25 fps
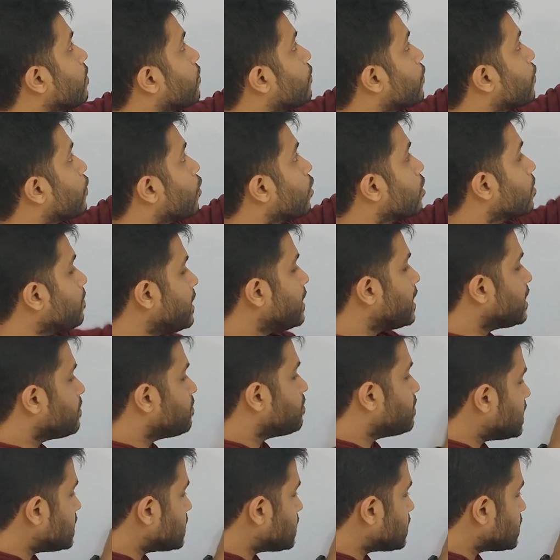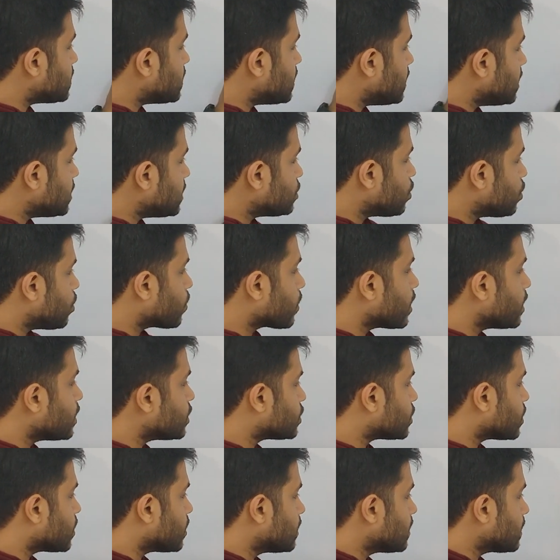4-bit means each
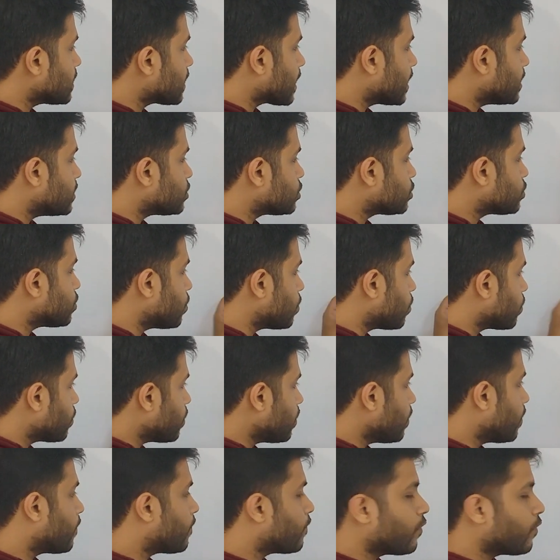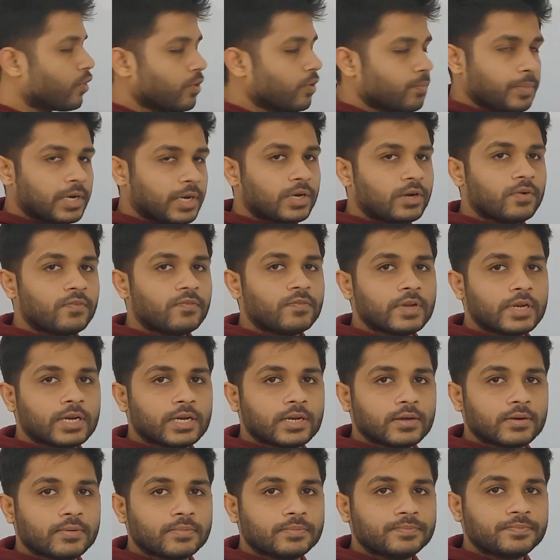location can store 4 bits of
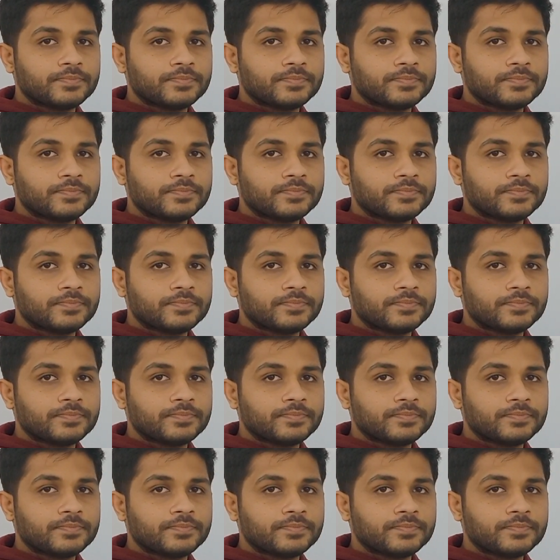data.